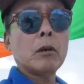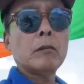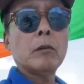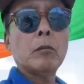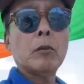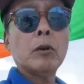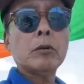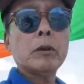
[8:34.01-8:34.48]

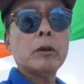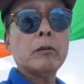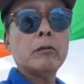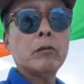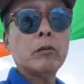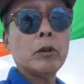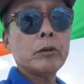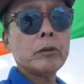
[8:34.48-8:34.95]
the most
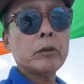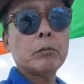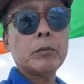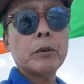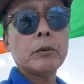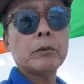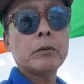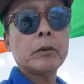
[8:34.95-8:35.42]
influential
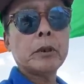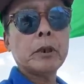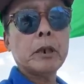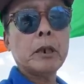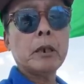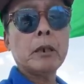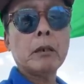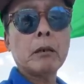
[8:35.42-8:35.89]
person
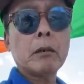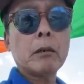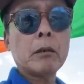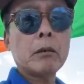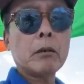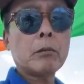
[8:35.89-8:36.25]
in our